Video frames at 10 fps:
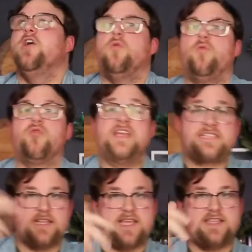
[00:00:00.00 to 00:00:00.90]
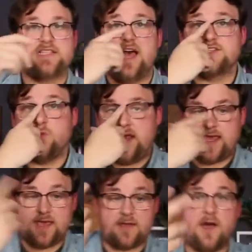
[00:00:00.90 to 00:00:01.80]
recently, this last
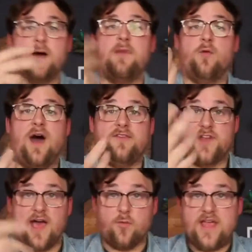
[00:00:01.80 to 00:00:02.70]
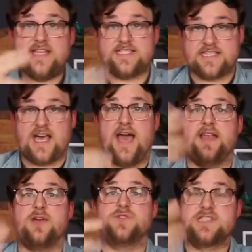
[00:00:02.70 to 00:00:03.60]
weekend, my wife and I, we
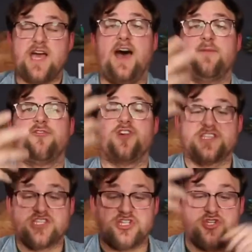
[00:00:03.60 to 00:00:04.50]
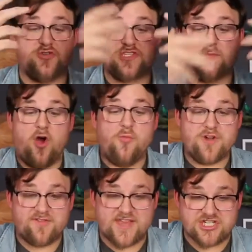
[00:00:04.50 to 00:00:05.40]
decided it was time for us to do some home
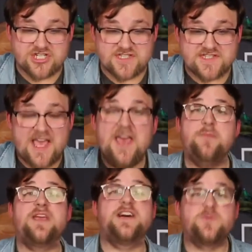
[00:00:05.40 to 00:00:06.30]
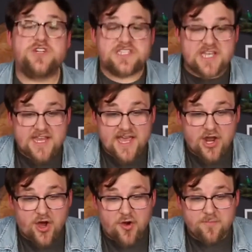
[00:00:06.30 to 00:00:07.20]
renovations because we're sitting at
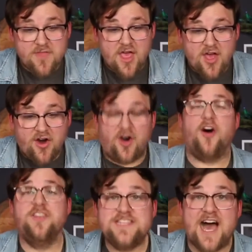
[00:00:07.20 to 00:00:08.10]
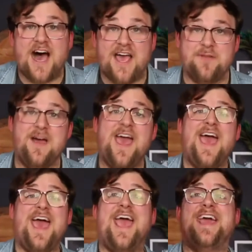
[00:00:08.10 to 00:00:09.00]
home all the time.
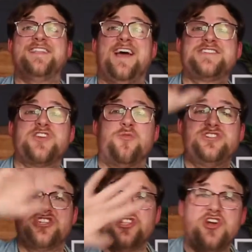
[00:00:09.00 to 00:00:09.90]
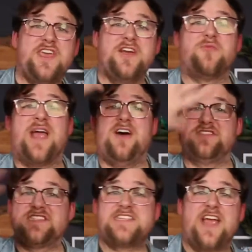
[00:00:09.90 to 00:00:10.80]
And like, so we're just looking around,
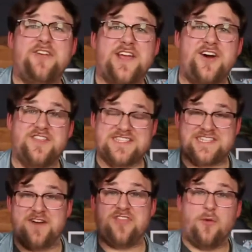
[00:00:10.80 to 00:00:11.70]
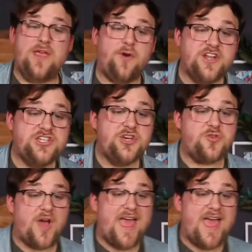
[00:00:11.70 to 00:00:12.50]
staring at all the stuff that we want to do.